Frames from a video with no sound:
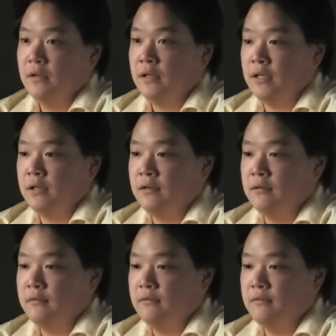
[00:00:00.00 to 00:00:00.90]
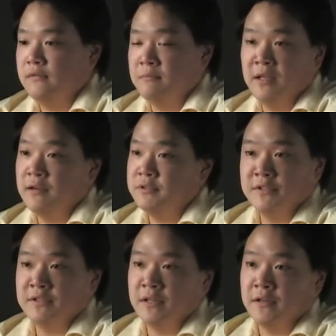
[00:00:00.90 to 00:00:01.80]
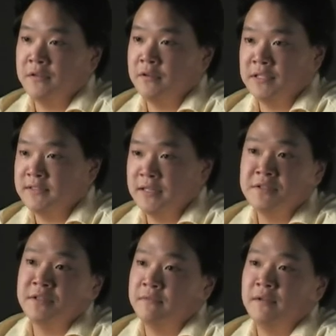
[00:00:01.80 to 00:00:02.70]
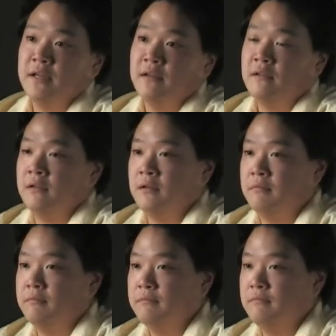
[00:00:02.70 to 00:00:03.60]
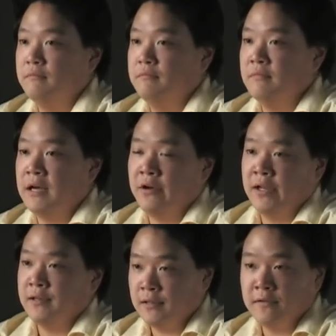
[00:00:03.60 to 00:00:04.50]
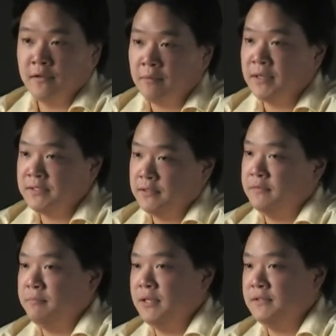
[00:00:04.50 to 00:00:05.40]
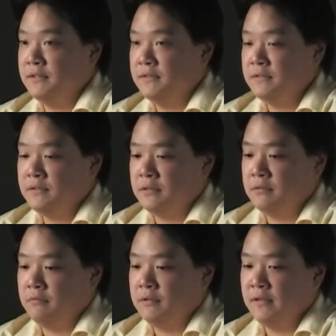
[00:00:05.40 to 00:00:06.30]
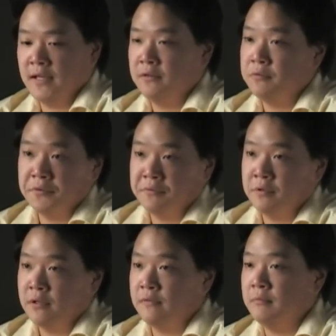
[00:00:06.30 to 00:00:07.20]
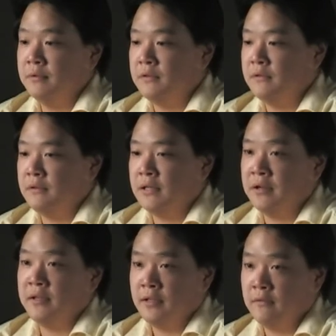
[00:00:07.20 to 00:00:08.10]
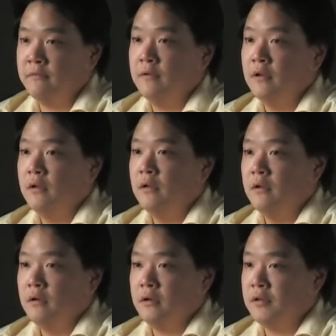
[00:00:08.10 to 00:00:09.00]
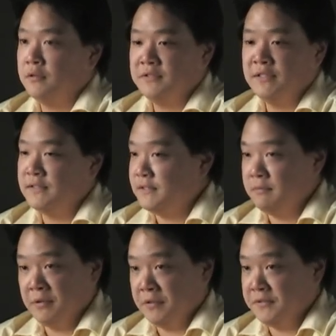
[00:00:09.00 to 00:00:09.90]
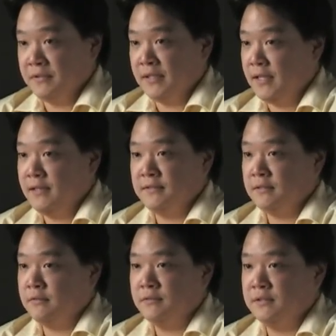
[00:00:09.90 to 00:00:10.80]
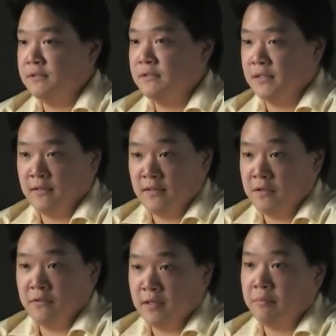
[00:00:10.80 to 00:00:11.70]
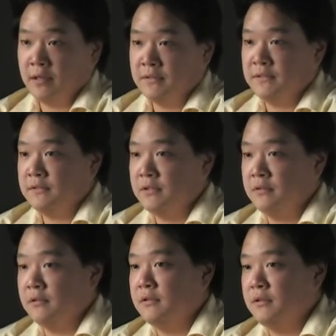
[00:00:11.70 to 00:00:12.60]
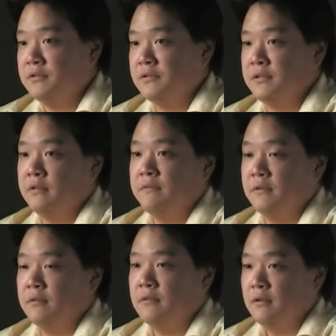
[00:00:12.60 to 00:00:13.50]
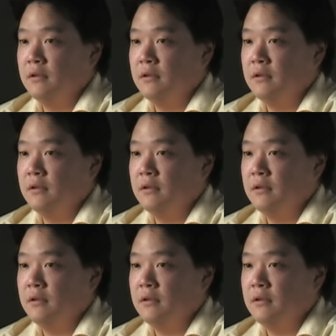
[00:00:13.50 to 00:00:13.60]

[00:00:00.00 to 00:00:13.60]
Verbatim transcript: And to me, it was just another extension of that. Um, now I had taught myself the basics uh, with hand tools and whatever, but uh, now to have uh, you know, CNC mills and lathes, and just to continue that process, you know, to teach yourself. And